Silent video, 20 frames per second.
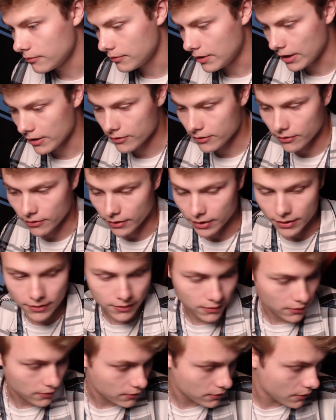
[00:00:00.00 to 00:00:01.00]
That's
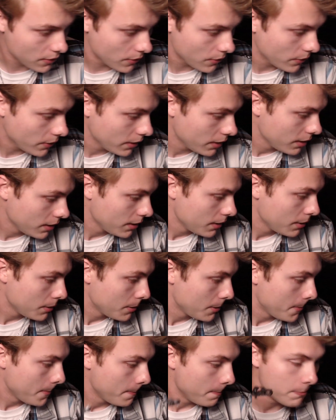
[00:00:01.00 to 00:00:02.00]
crazy. So
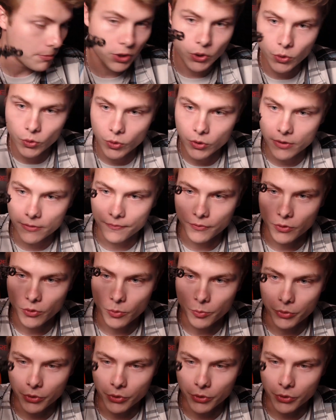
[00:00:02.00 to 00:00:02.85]
beautiful,